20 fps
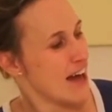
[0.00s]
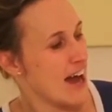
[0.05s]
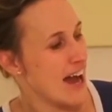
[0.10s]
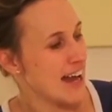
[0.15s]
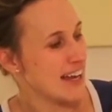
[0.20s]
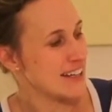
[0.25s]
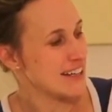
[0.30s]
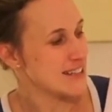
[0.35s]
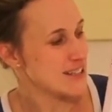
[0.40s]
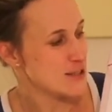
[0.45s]

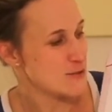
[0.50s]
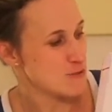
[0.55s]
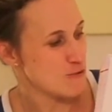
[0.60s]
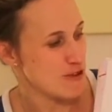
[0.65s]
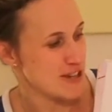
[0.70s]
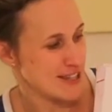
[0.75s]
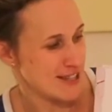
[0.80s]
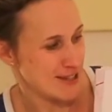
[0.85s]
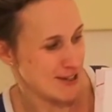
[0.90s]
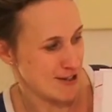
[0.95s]
Ada did
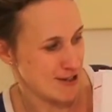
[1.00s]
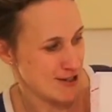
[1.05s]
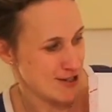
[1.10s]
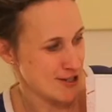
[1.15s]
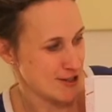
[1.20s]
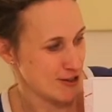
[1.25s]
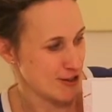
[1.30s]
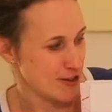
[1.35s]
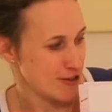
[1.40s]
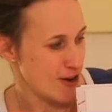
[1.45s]
research
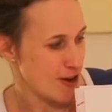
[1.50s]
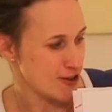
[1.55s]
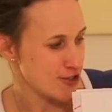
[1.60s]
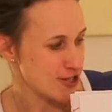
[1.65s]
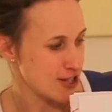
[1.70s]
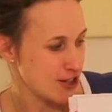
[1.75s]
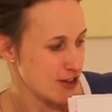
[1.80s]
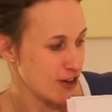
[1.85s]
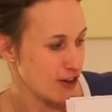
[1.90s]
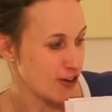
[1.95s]
to learn all
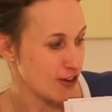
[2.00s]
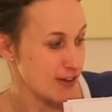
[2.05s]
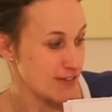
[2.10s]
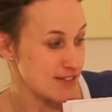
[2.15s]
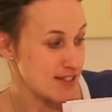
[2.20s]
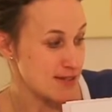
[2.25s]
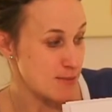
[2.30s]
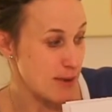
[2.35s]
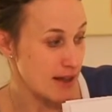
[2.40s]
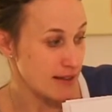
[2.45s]
she could of
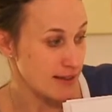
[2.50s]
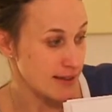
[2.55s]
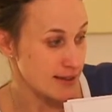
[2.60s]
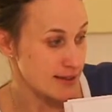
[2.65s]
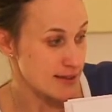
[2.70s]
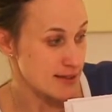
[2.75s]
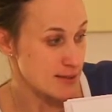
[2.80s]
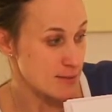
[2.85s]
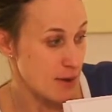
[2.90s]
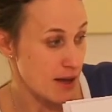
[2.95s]
smelling
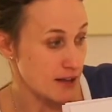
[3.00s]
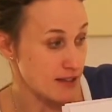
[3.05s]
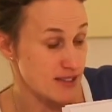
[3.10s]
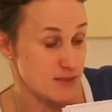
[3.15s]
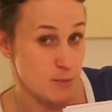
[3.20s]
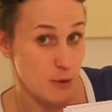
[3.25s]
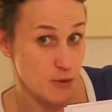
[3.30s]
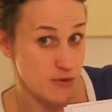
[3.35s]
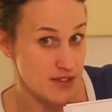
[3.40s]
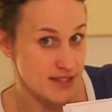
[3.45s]
and smells,
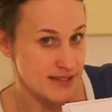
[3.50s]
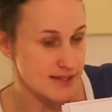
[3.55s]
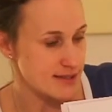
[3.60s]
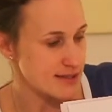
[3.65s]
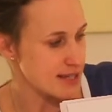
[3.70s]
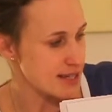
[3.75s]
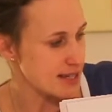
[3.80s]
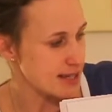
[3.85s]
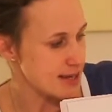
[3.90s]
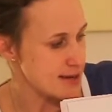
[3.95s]
both the
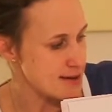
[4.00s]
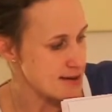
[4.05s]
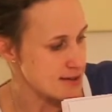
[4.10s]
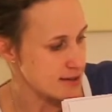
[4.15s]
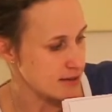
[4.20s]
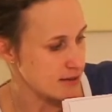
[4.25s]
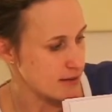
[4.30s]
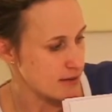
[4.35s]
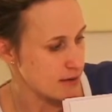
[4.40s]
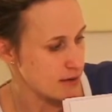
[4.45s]
stinky
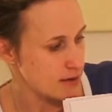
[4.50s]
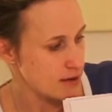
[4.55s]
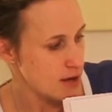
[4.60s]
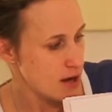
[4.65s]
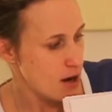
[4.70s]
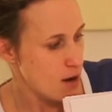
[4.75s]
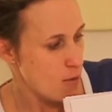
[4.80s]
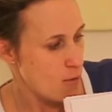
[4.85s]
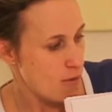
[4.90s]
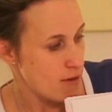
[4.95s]
and good.
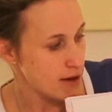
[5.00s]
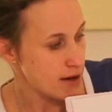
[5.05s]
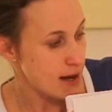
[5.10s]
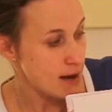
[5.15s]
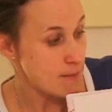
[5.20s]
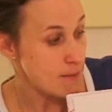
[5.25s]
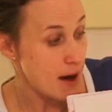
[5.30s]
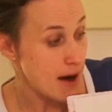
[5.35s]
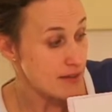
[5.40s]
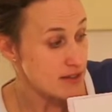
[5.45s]
One
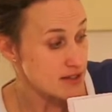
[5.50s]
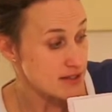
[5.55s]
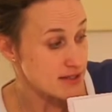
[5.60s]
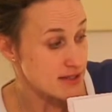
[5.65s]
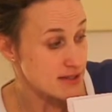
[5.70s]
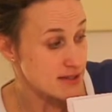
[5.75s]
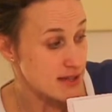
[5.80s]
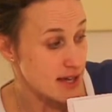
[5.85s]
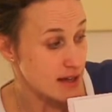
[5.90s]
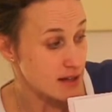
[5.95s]

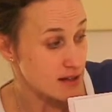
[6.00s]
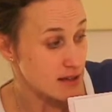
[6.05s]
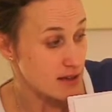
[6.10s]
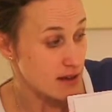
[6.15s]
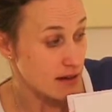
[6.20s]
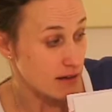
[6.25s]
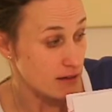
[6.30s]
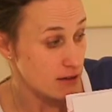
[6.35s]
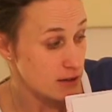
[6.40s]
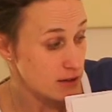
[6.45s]
hypothesis Ada
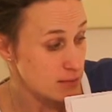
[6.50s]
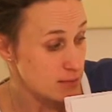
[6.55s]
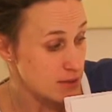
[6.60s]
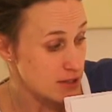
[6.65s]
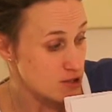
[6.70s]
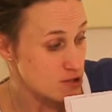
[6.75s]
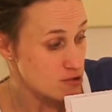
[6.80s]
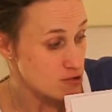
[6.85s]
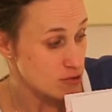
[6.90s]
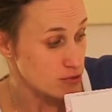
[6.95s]
thought could
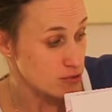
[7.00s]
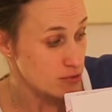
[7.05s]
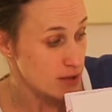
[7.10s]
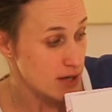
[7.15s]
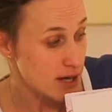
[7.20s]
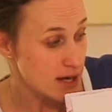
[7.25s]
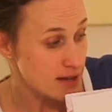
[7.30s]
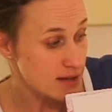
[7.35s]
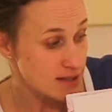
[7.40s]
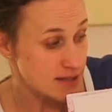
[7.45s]
be true:
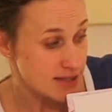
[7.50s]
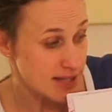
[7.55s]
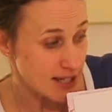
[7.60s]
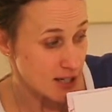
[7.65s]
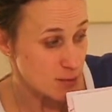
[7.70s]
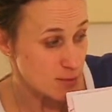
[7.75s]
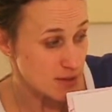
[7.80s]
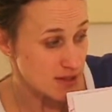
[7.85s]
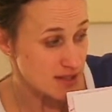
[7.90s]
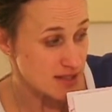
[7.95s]
the
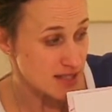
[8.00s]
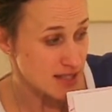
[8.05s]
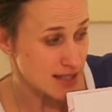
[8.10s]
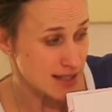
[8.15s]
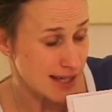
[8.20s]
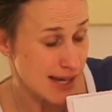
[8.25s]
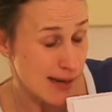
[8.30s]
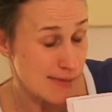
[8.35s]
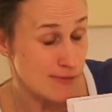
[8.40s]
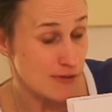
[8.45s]
terrible
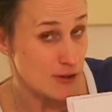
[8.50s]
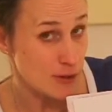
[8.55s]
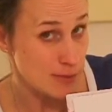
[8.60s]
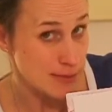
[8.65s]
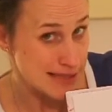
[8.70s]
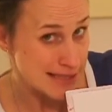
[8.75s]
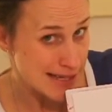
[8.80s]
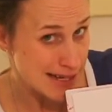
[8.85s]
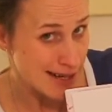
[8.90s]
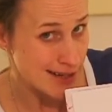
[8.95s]
stink came
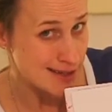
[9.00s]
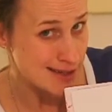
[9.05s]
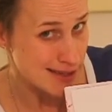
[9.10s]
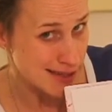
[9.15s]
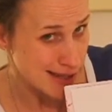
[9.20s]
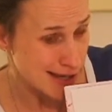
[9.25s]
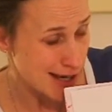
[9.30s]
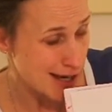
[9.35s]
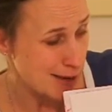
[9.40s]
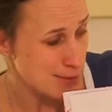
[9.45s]
from Dad's
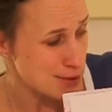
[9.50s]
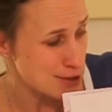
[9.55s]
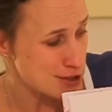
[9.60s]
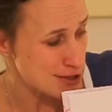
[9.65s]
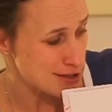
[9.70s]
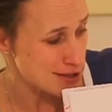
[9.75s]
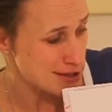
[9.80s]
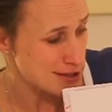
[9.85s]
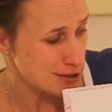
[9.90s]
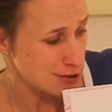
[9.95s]
cabbage
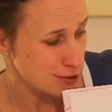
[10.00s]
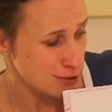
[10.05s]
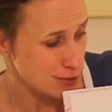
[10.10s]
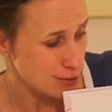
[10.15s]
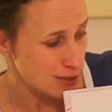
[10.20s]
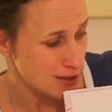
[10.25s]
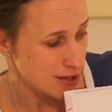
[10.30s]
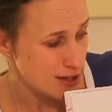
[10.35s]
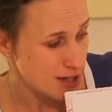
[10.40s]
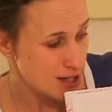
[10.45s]

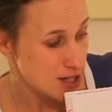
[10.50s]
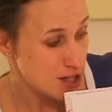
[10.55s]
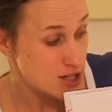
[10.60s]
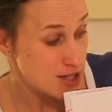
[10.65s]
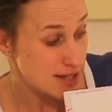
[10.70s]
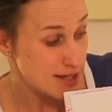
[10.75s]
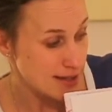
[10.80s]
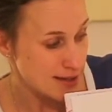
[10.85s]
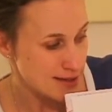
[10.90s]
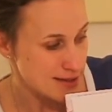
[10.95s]
stew.
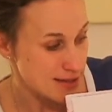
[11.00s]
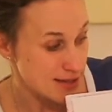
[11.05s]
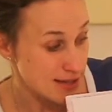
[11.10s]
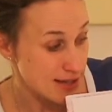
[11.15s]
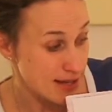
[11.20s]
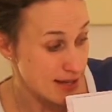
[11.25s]
She tested